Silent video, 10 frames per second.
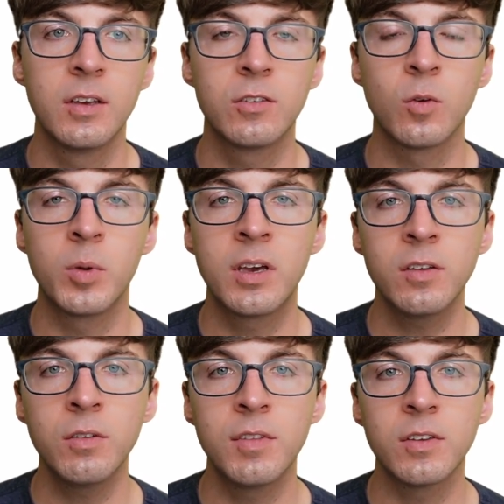So
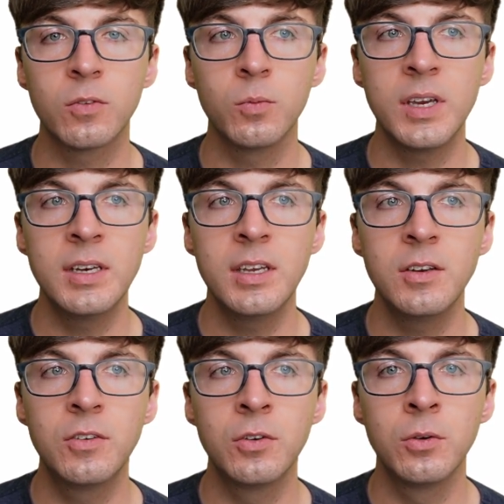because of this, we
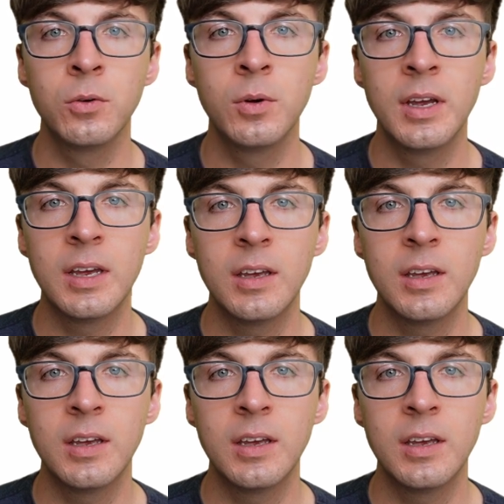need to